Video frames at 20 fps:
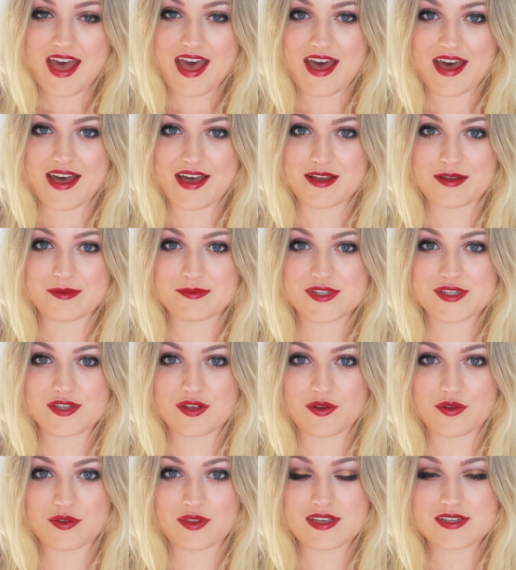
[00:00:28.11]
Um,
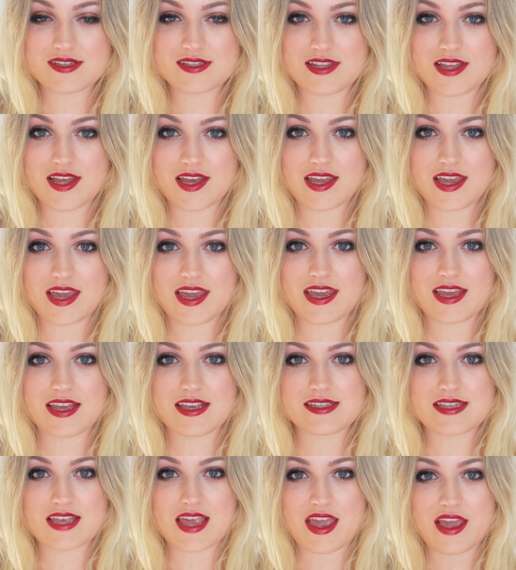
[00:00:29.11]
so this look
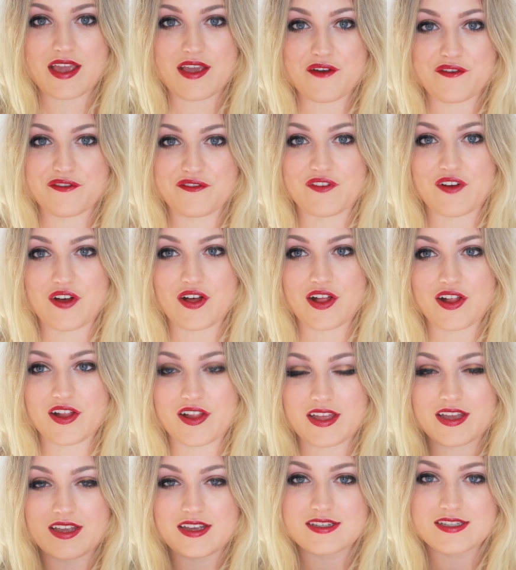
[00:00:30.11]
is a
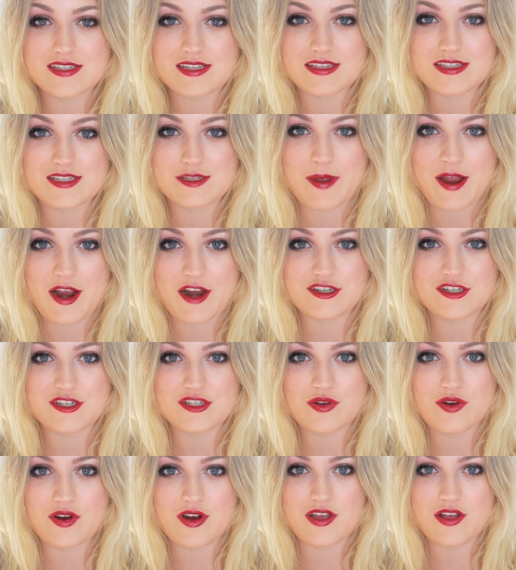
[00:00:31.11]
fall inspired
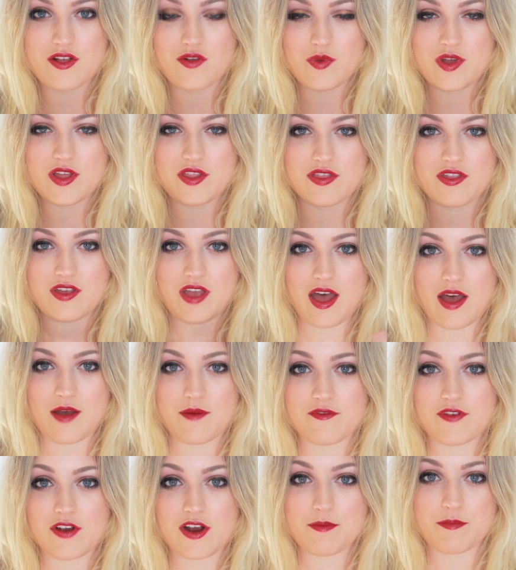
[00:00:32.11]
tutorial with
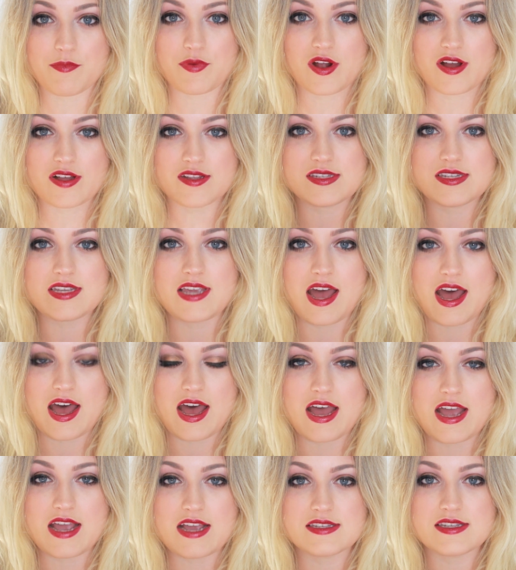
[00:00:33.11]
um, very bronzy
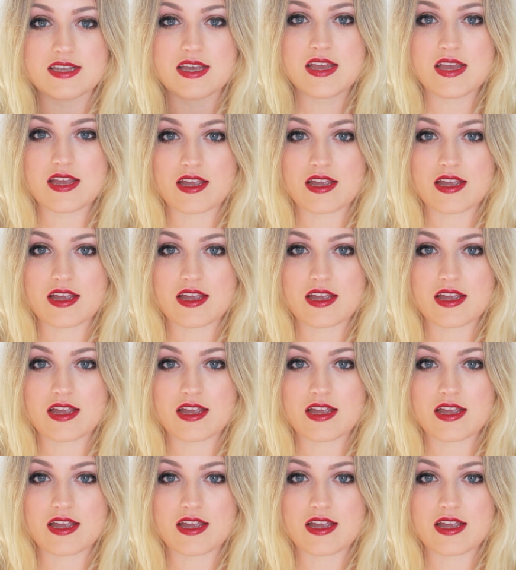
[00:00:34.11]
eyes,